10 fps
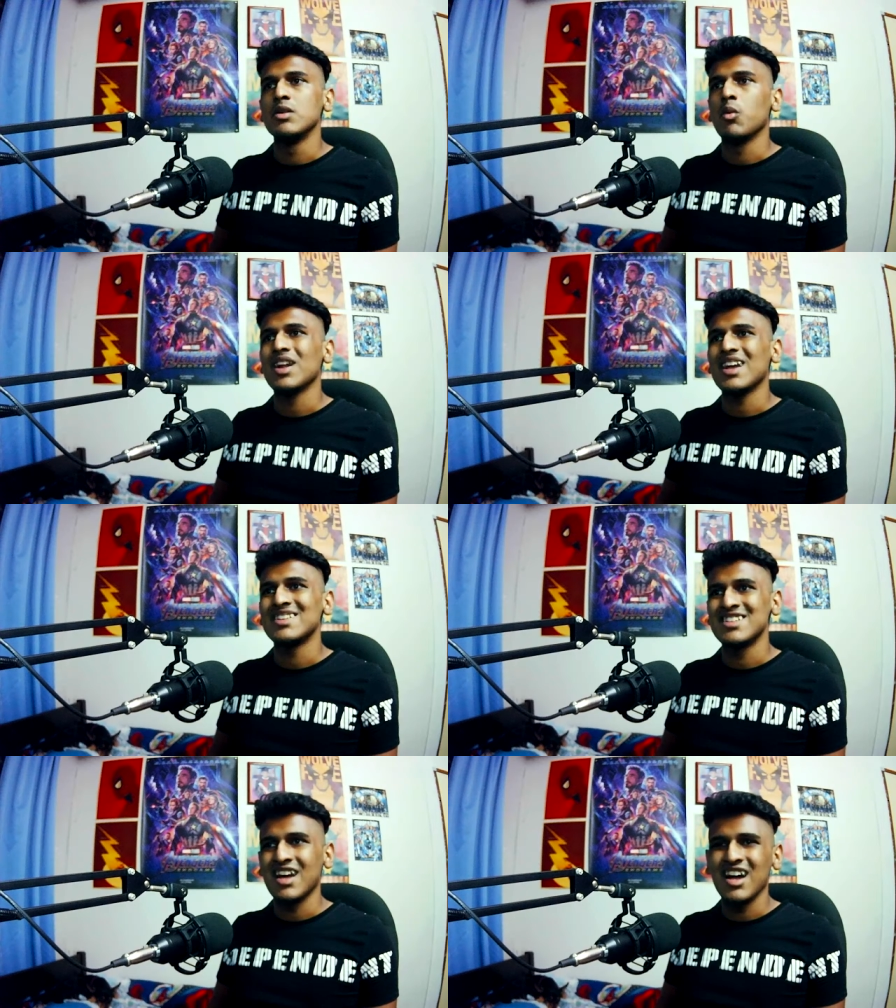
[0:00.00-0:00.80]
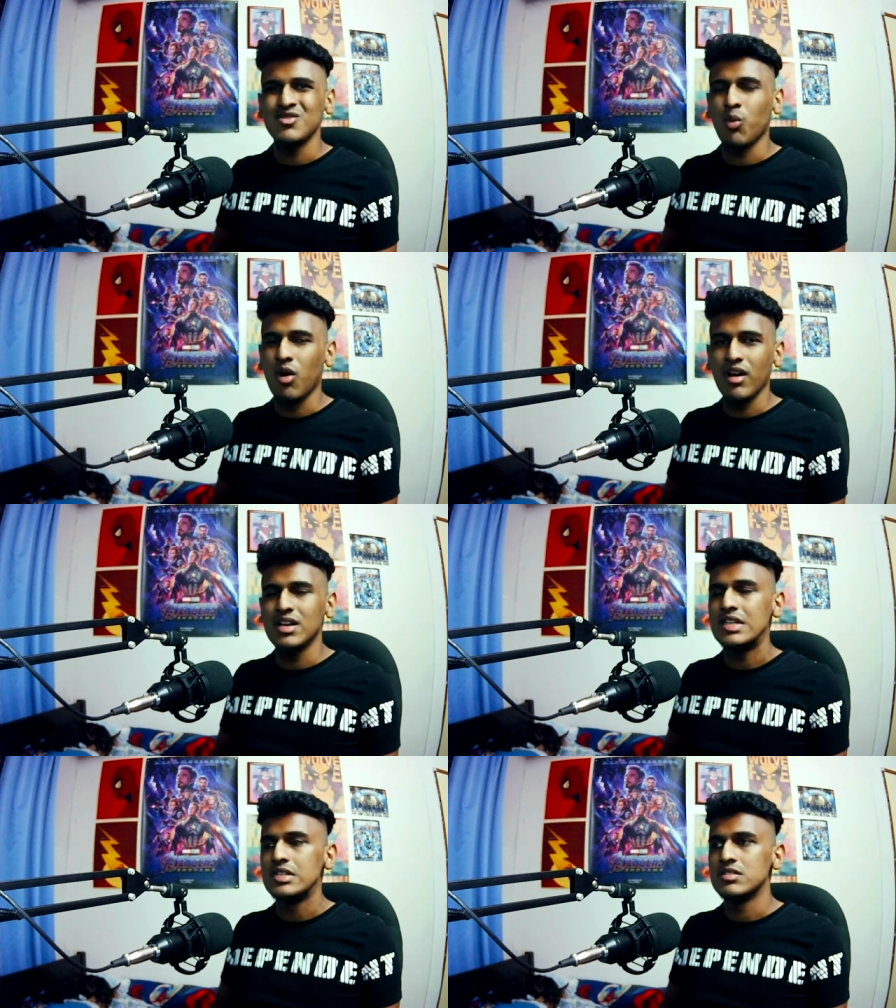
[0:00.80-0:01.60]
But what I did not
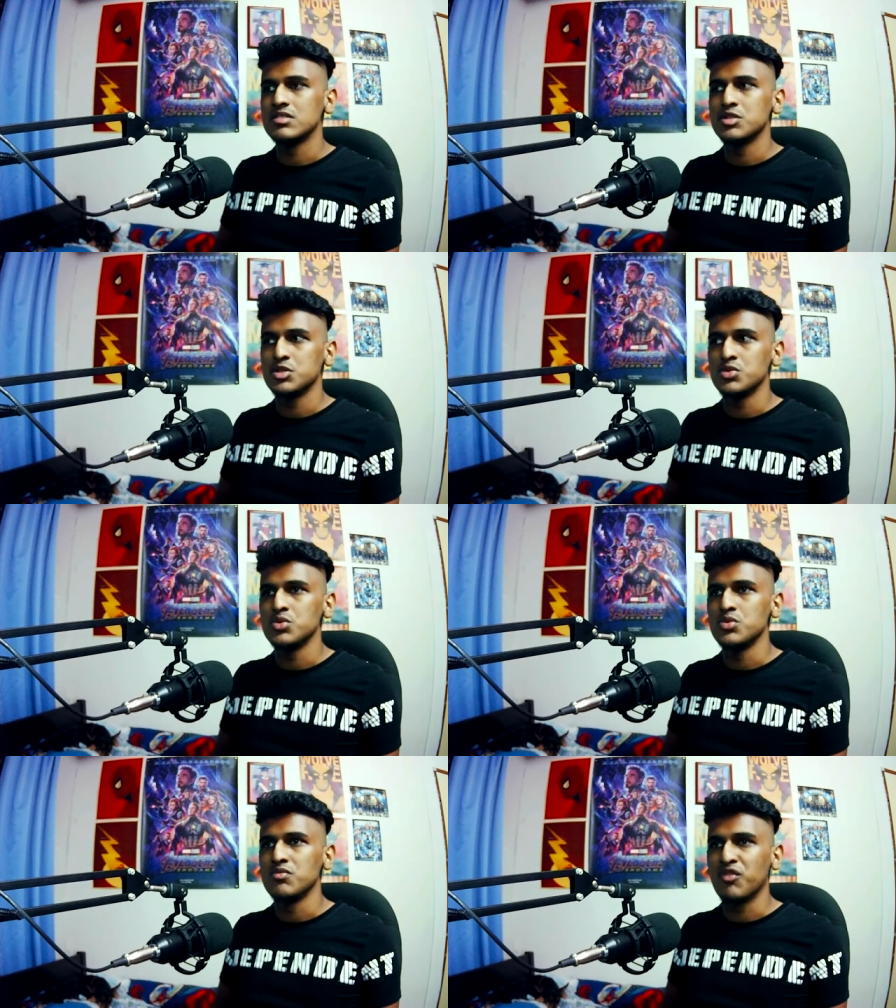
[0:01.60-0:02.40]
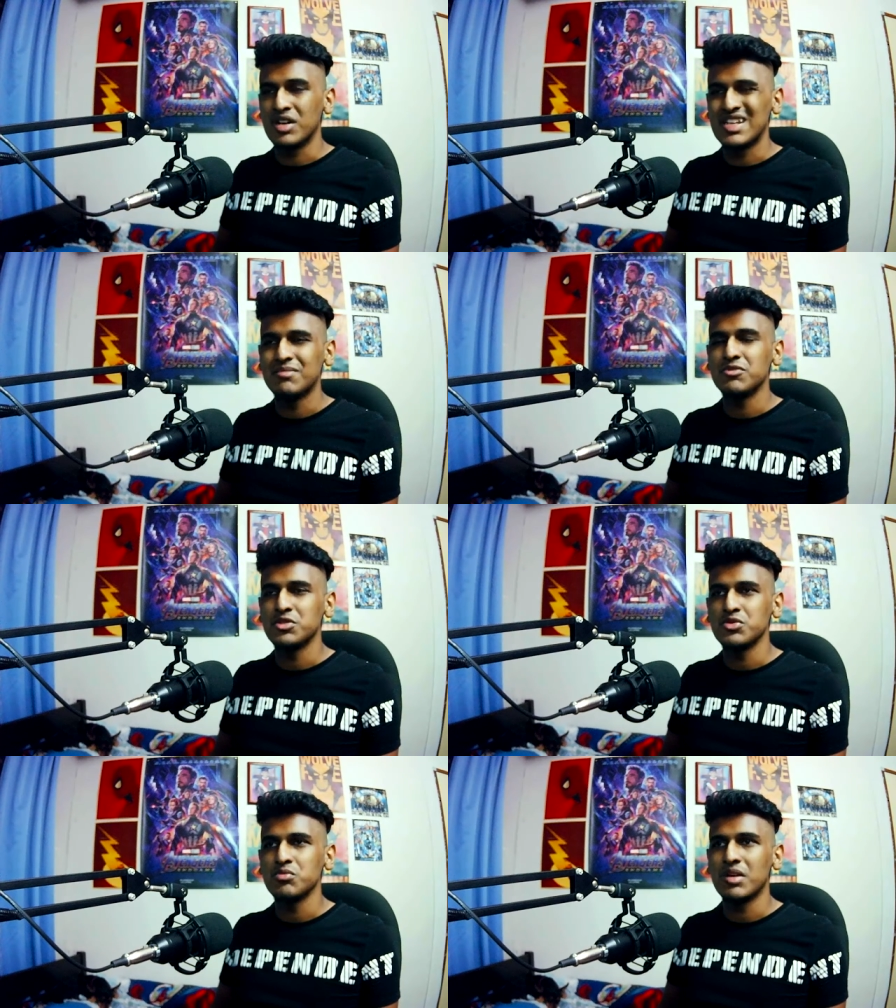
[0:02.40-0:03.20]
want is to for him
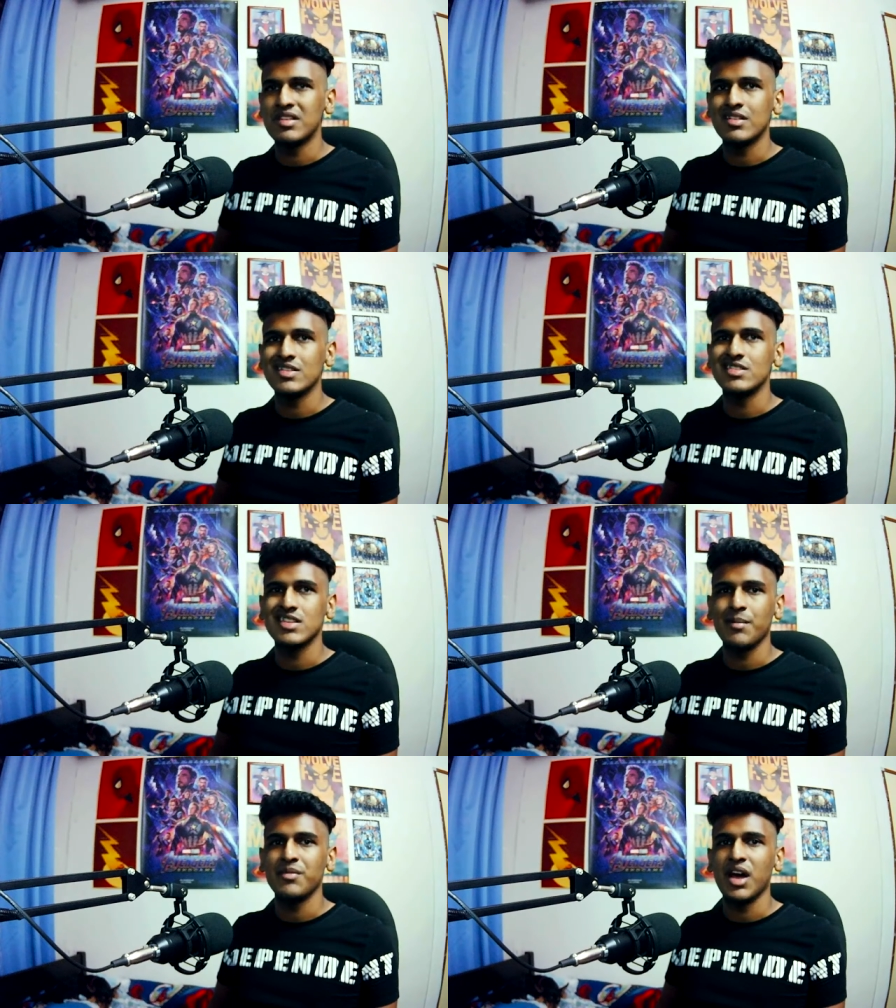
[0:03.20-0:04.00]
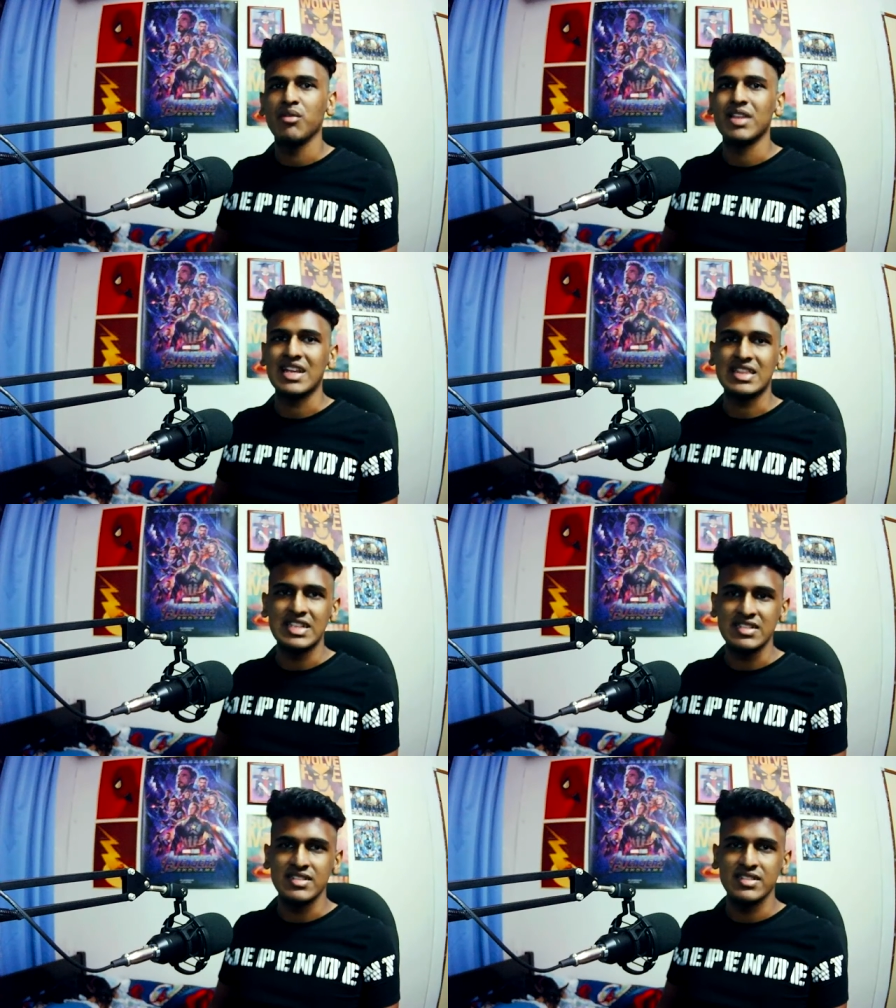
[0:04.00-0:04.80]
to basically step down like
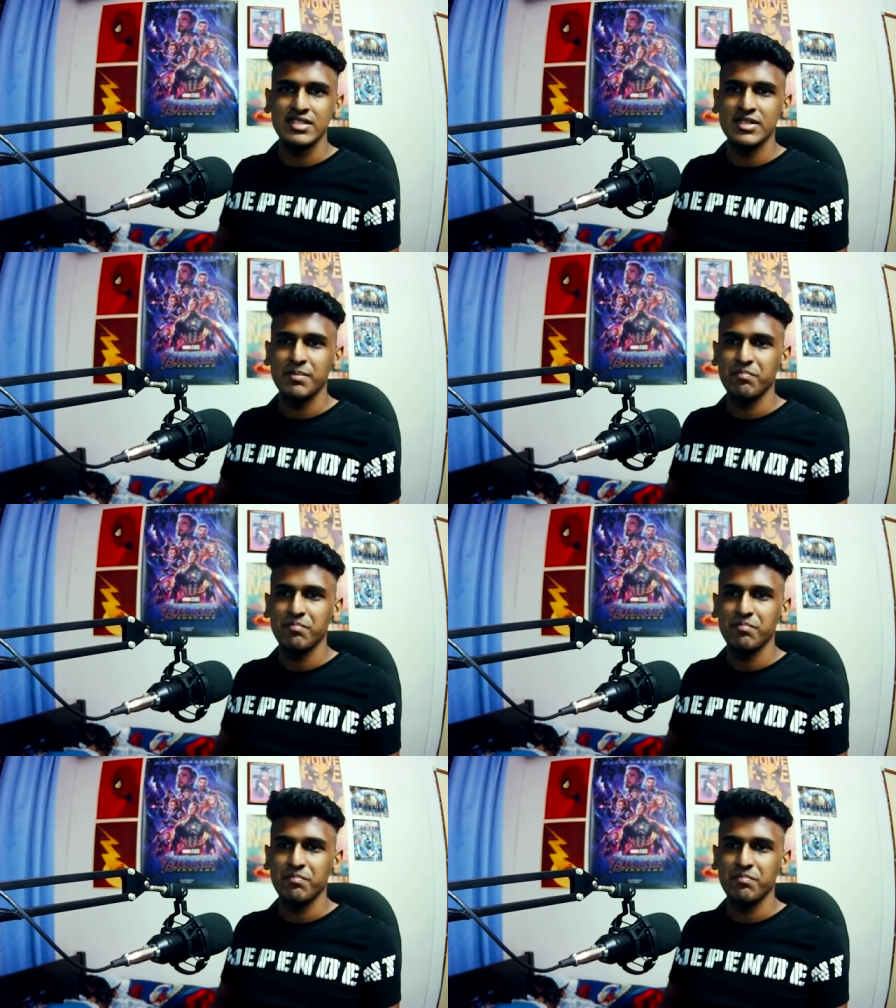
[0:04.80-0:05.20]
this.